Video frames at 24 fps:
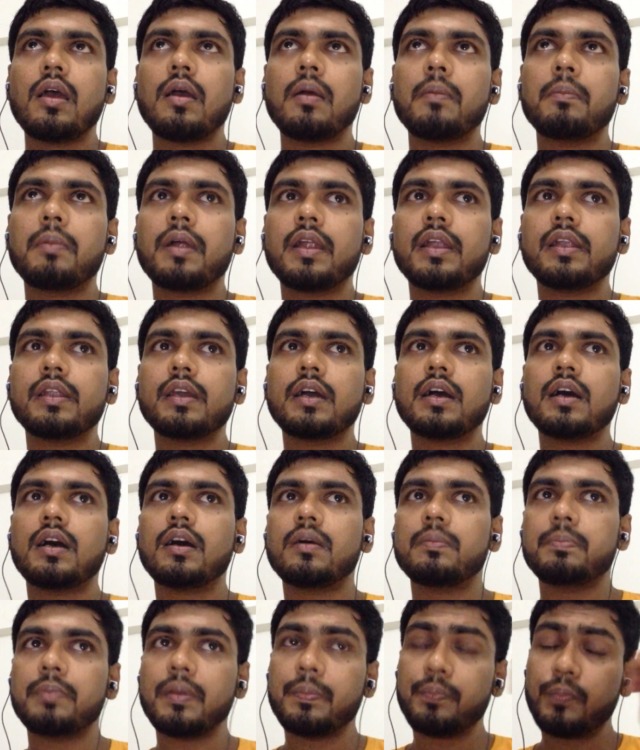But
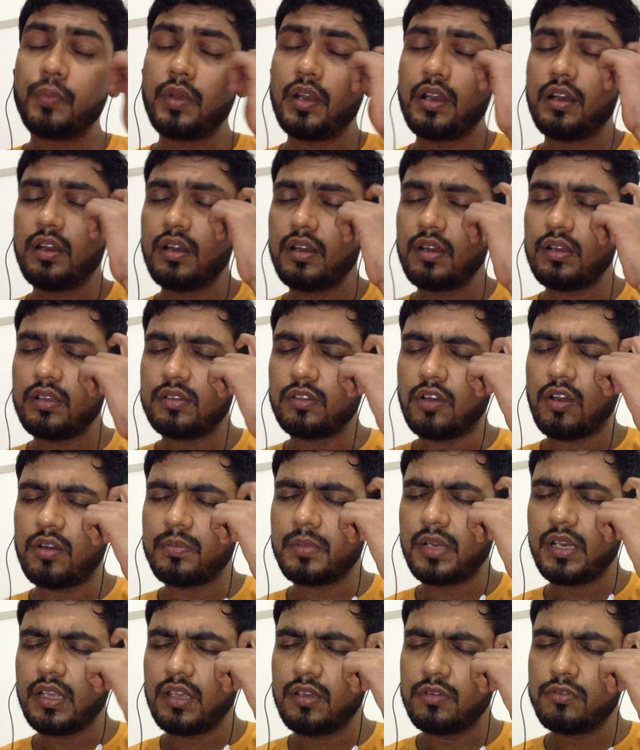people
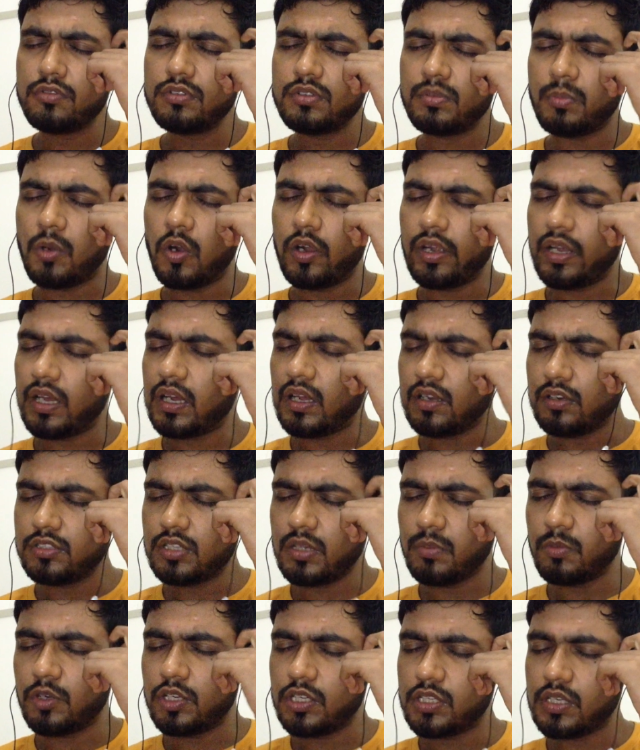normally use Monte Carlo
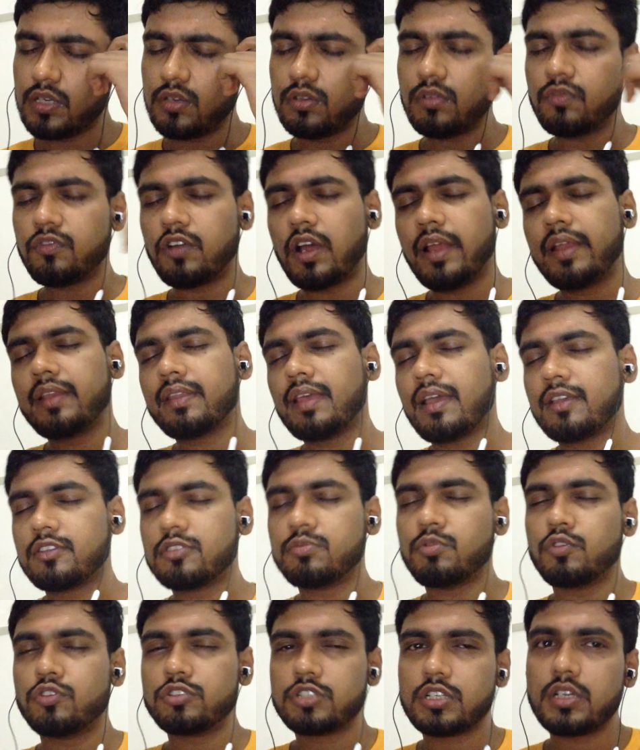simulation to find the
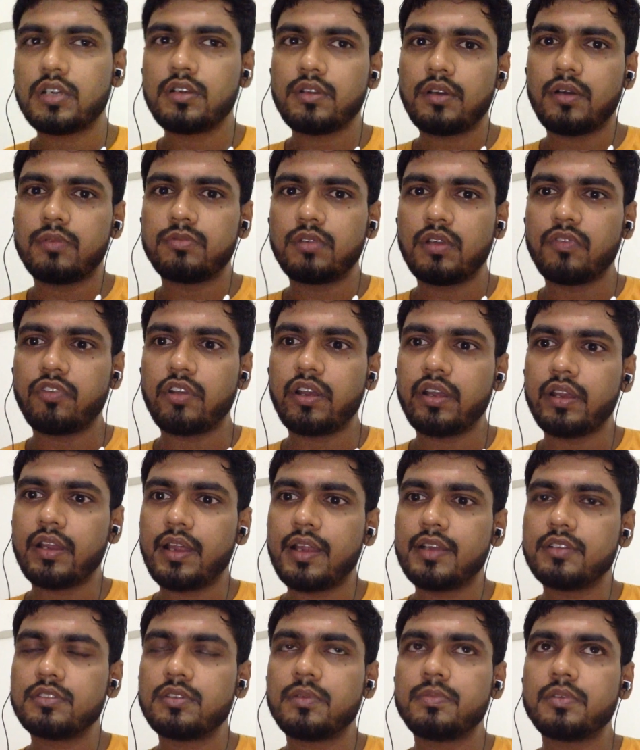exposure of different
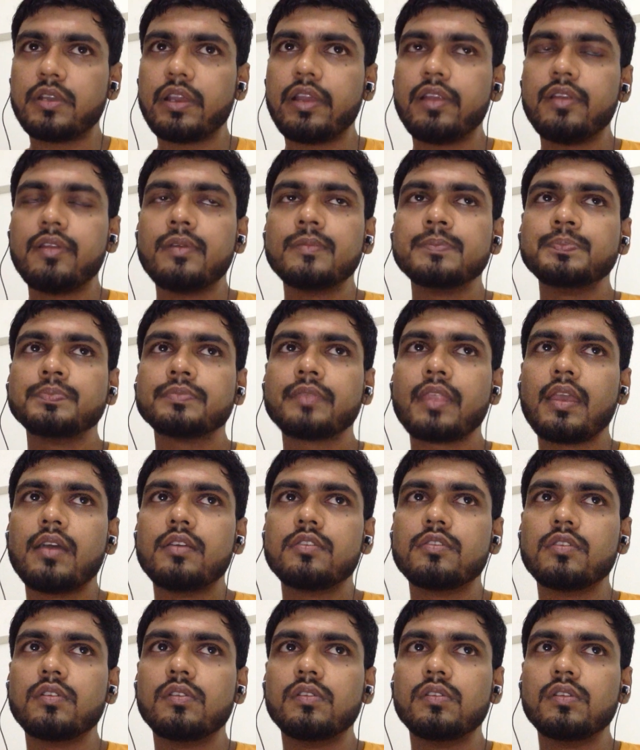kinds of trade.
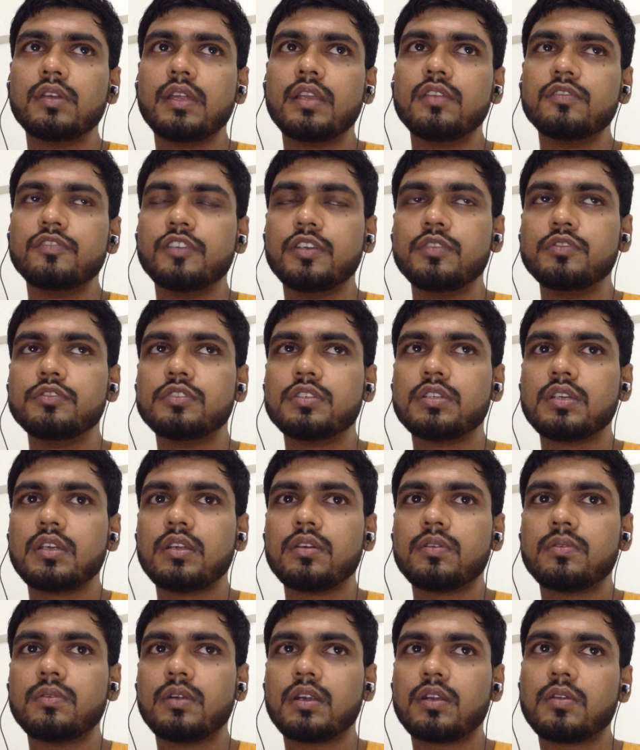So in
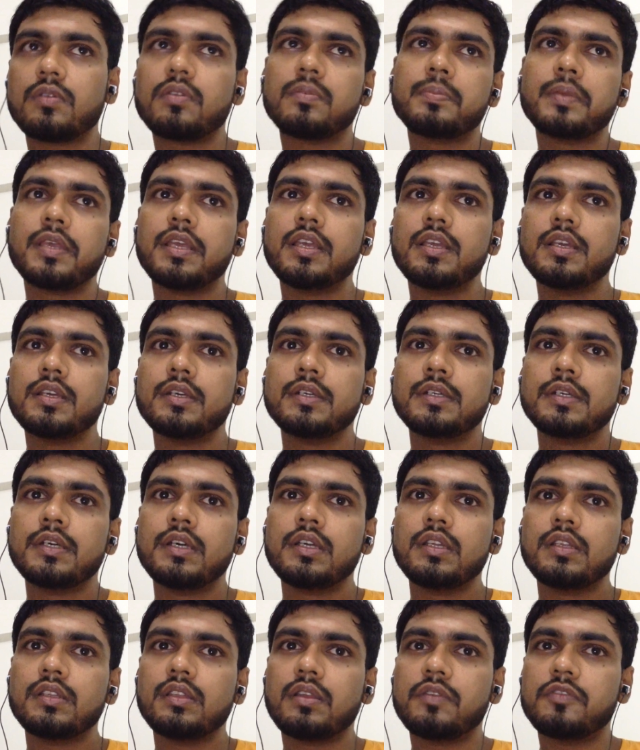future, what would be
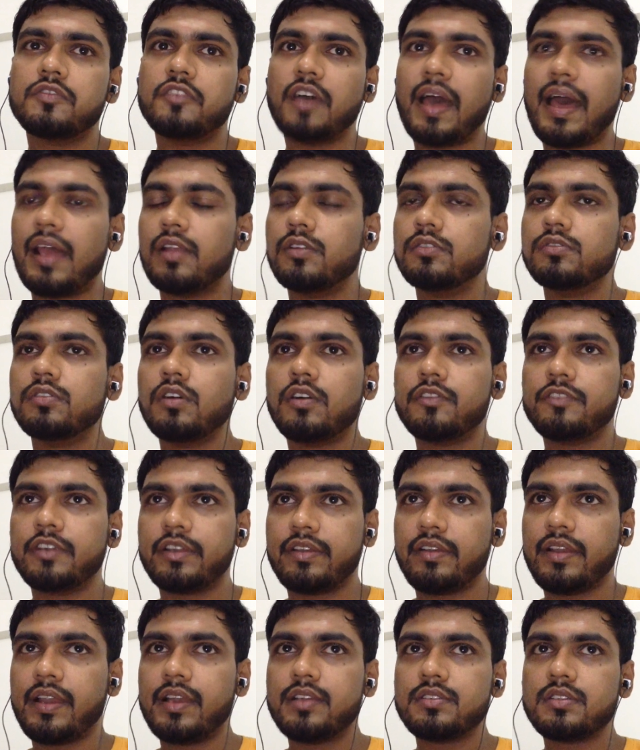the value of a
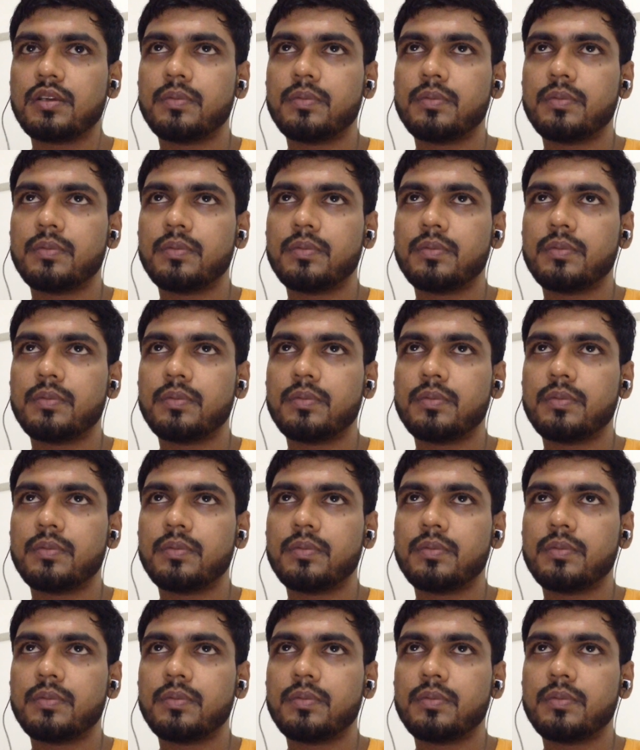trade?